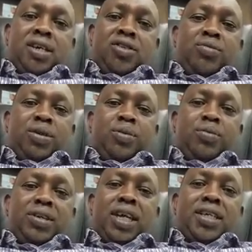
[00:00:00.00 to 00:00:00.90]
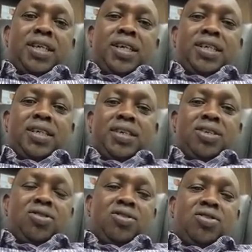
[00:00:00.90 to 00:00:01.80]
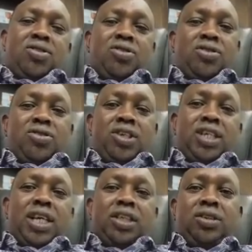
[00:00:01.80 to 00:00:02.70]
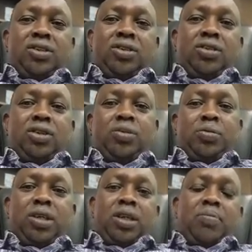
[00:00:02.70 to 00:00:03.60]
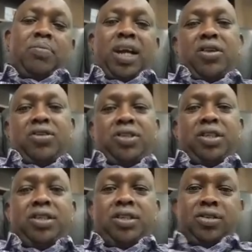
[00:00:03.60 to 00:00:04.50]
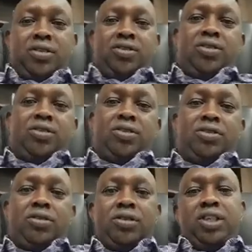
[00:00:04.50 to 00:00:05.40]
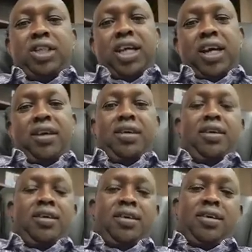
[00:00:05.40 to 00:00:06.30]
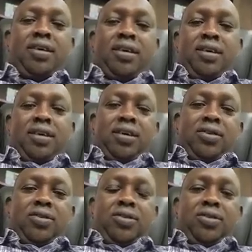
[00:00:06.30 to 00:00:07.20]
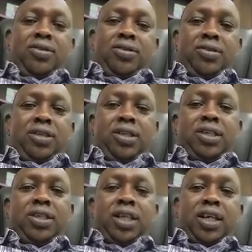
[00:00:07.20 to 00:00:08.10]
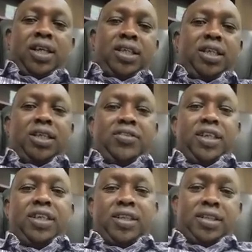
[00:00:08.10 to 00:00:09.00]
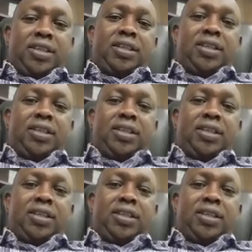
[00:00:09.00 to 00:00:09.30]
So many people are charging, oh, you know, this guy is not going to be in the ballot. Oh, you know, this guy, oh, this certificate